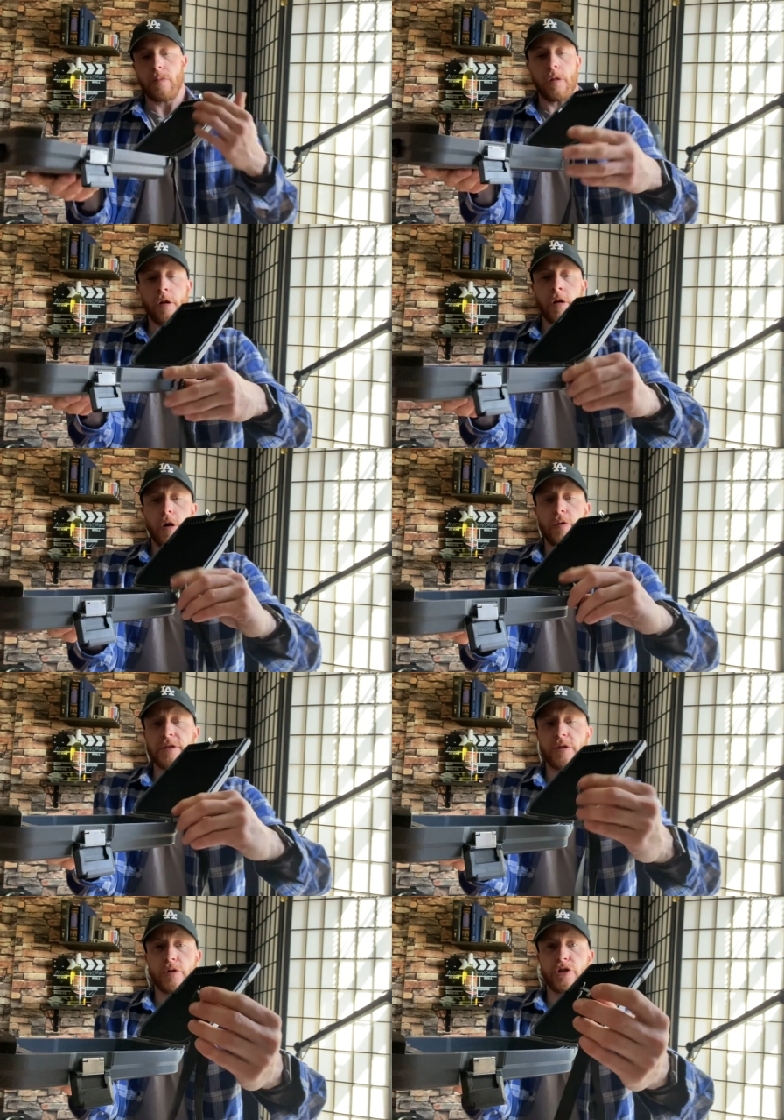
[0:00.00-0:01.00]
you know, this
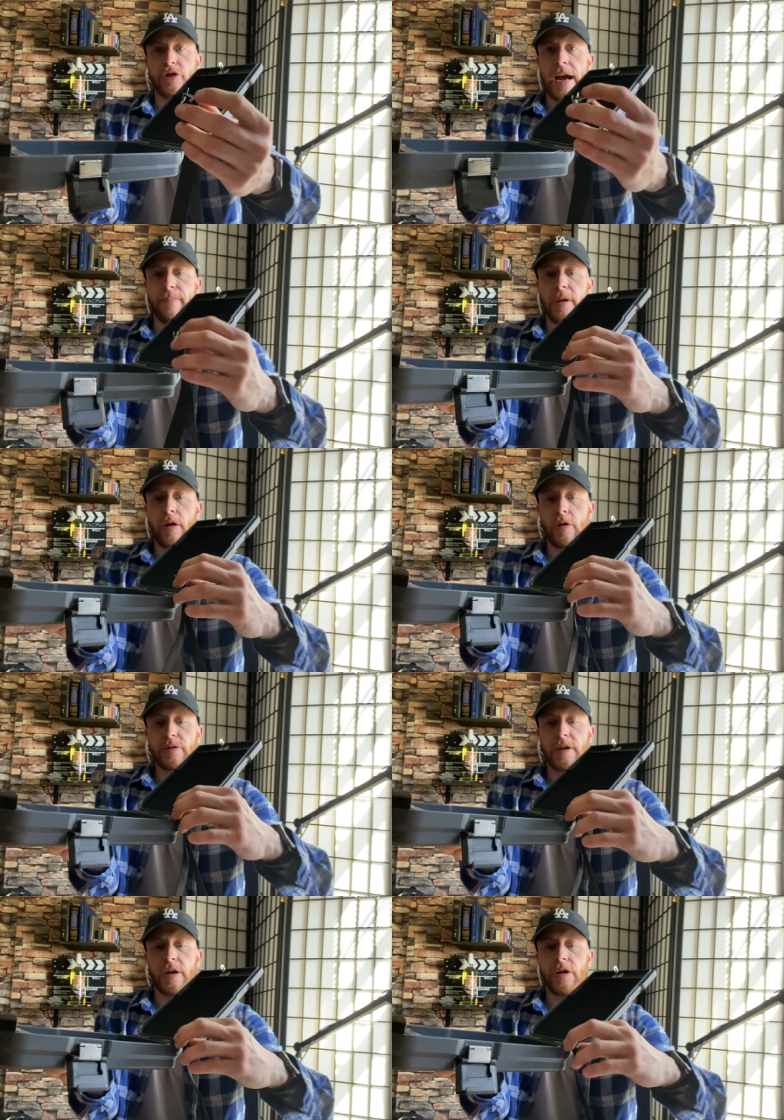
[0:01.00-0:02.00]
little strap that
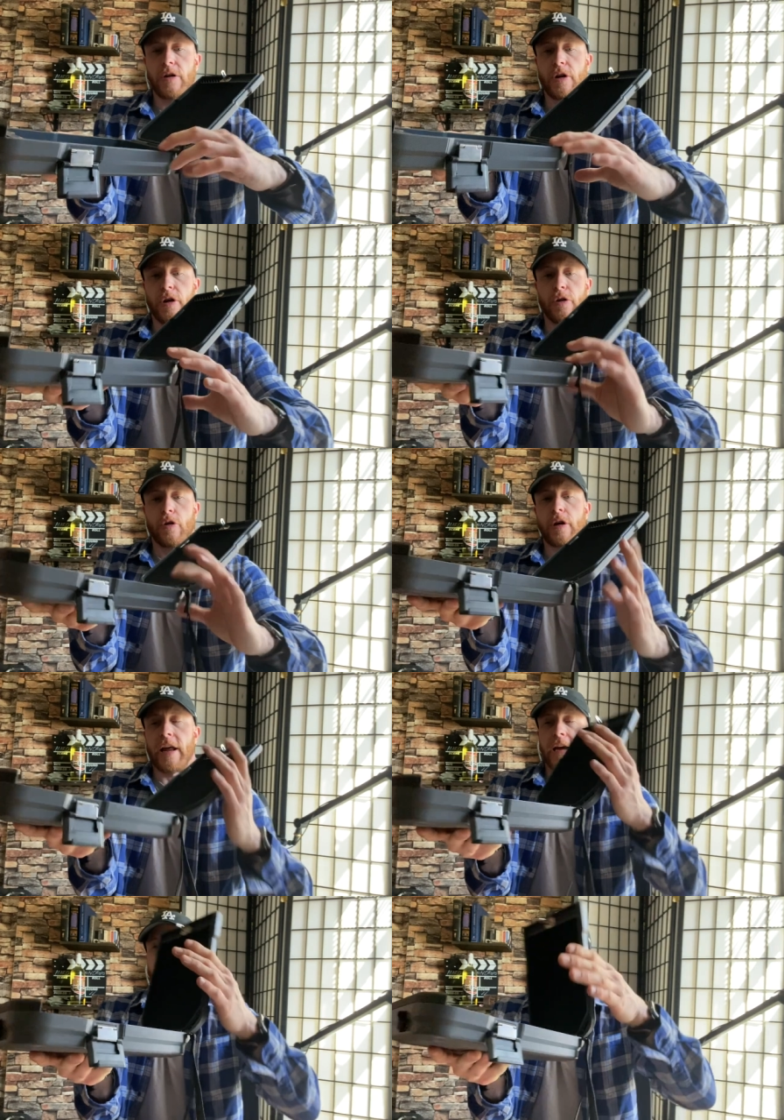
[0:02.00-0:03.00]
goes here, you can
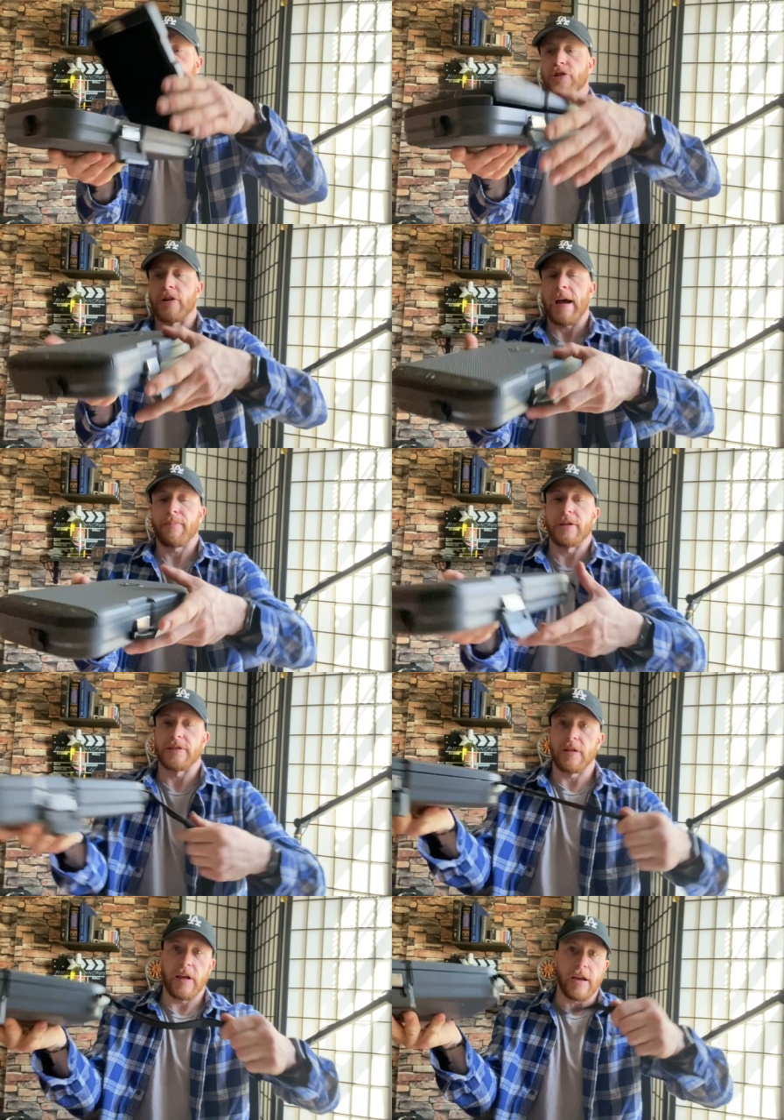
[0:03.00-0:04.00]
actually strap this
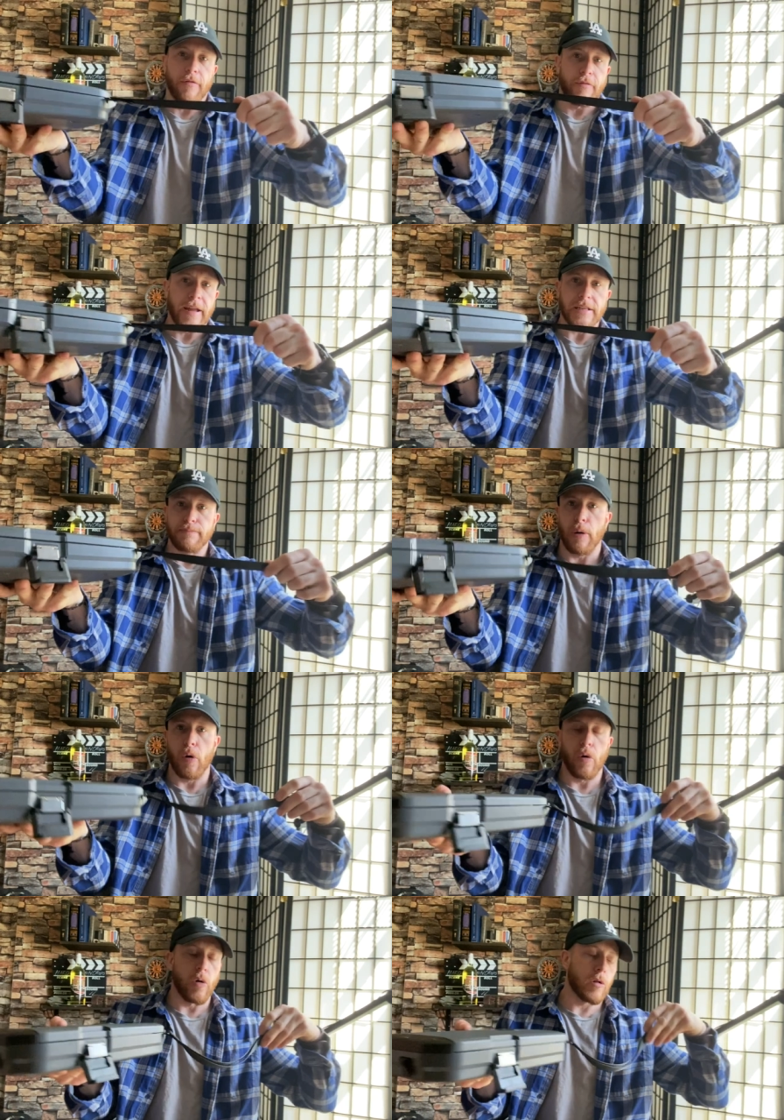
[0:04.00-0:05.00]
to like a fence
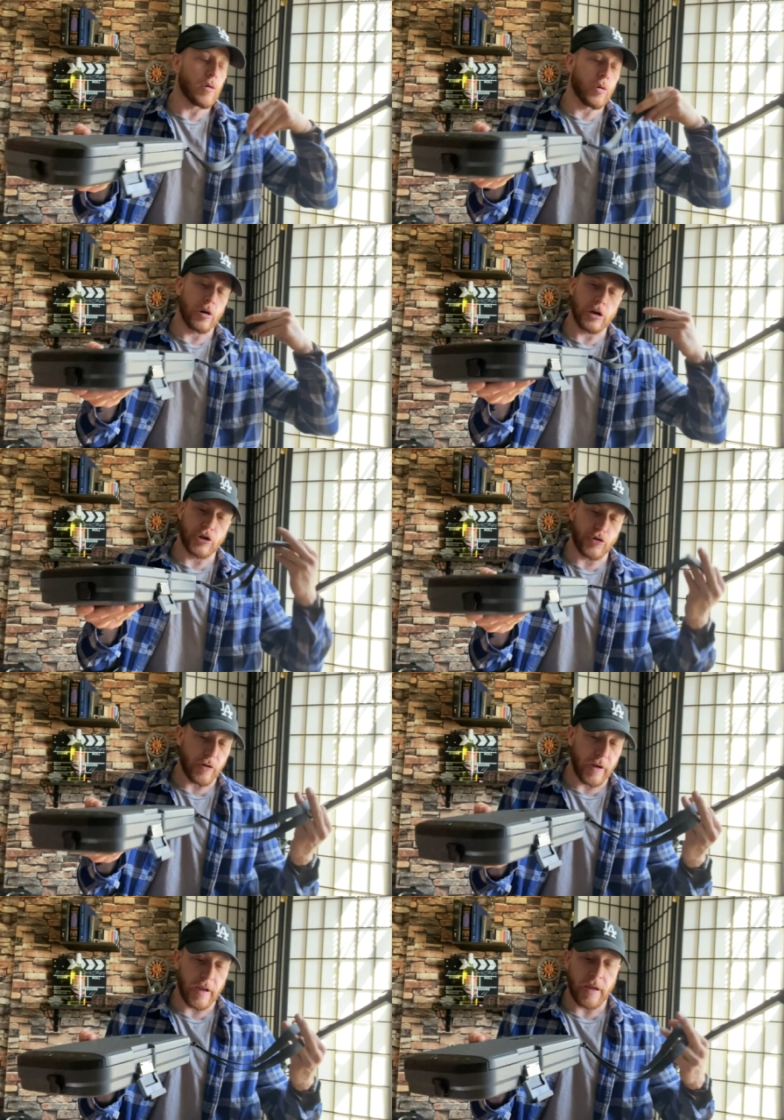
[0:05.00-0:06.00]
pole or a
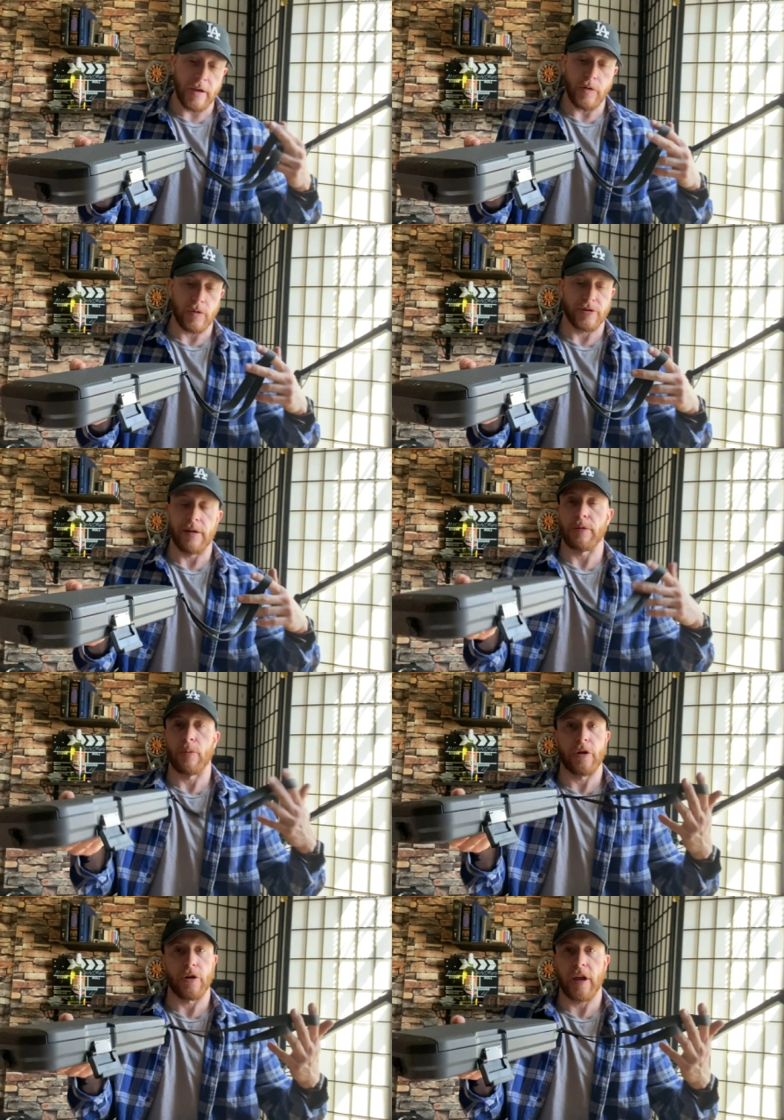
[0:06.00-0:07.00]
tree or something
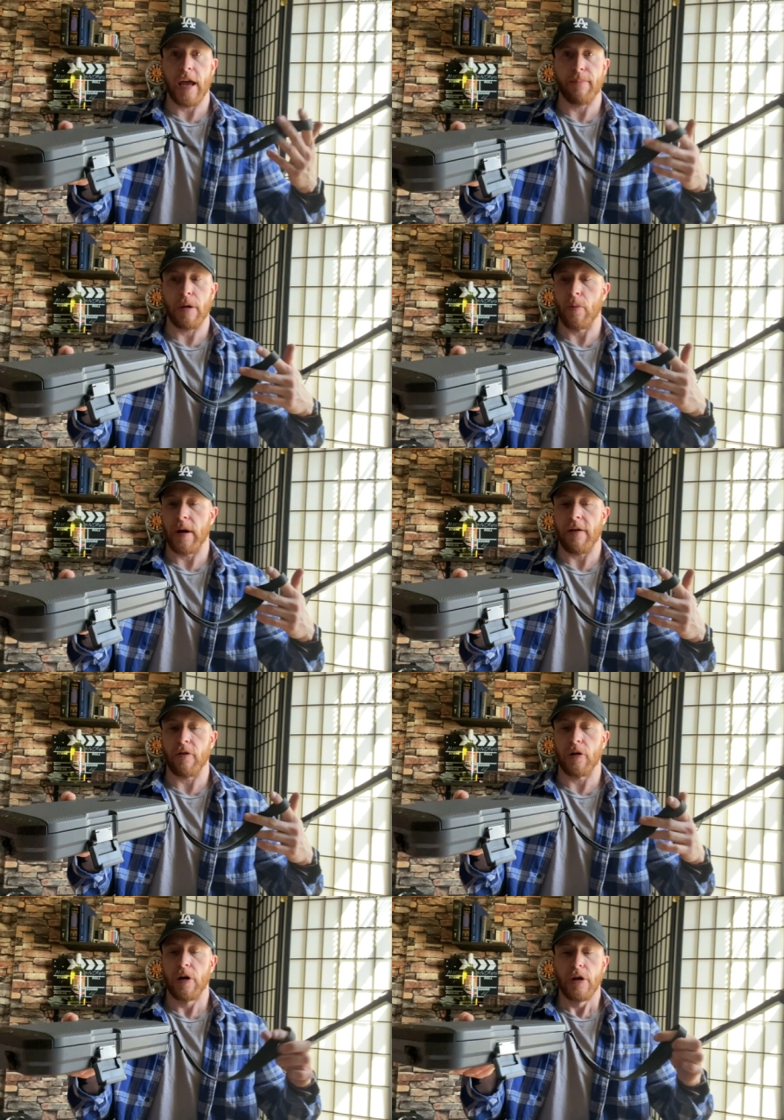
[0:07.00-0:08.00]
when you're camping,
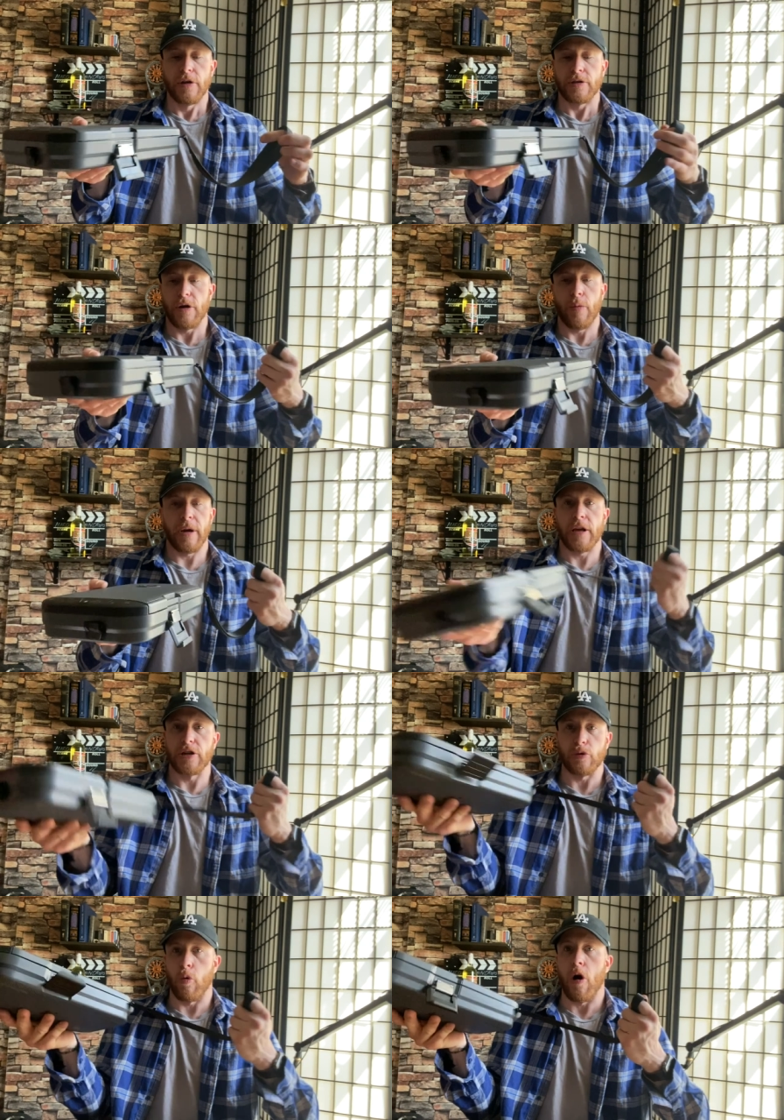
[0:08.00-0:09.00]
whatever. So nobody can
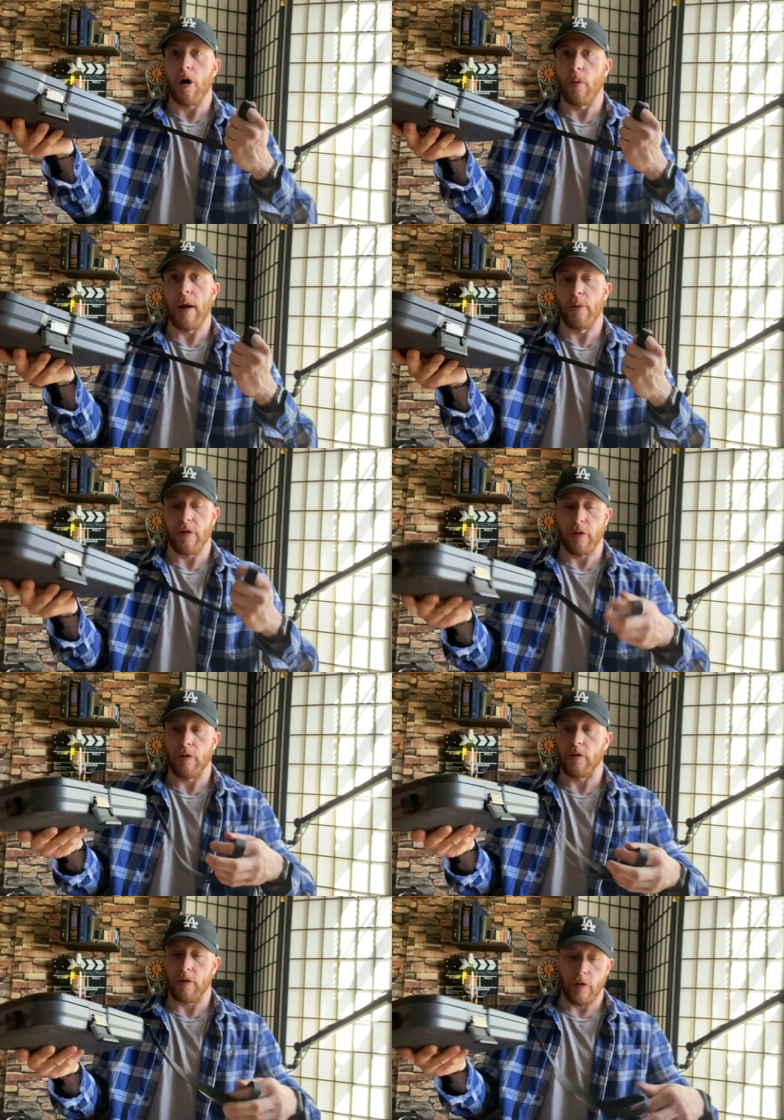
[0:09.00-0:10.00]
just walk away with
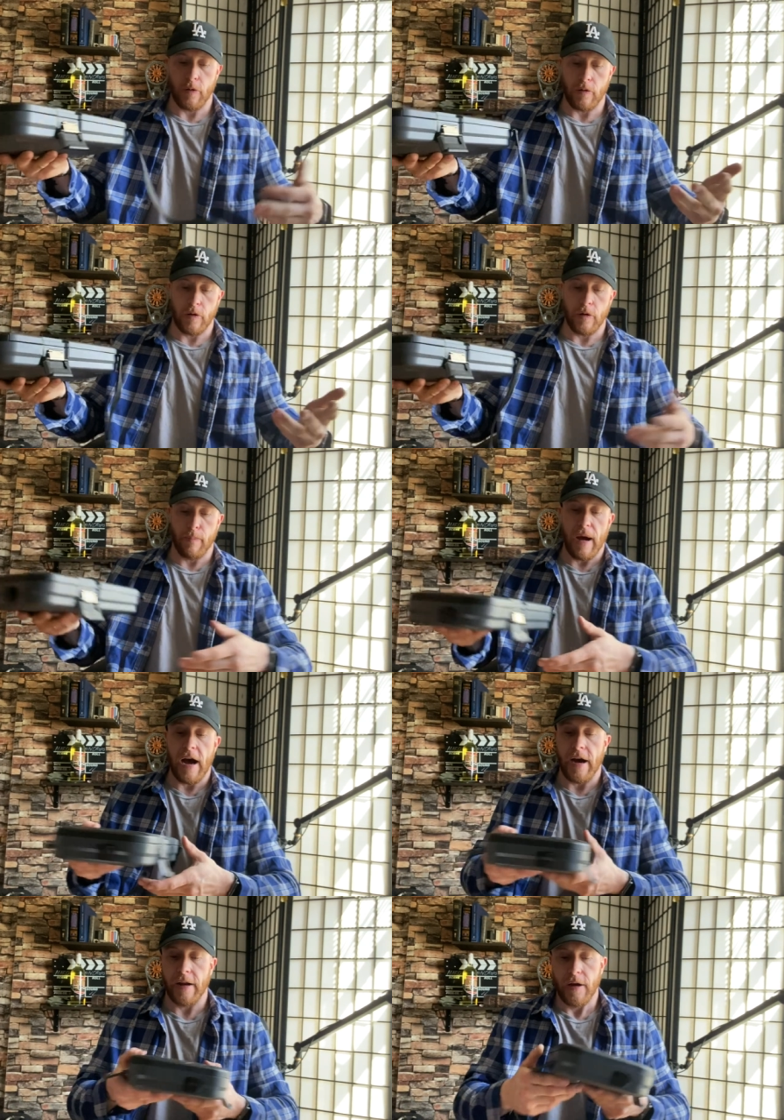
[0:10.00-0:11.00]
your, your, your
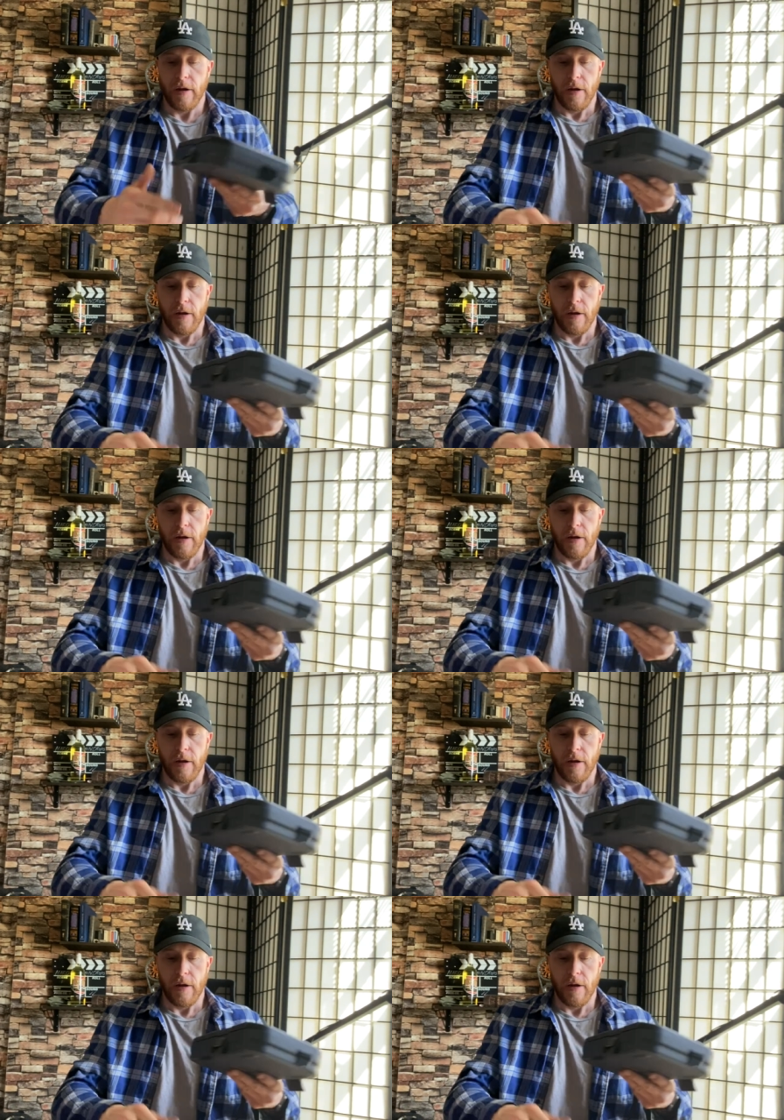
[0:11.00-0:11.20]
pod.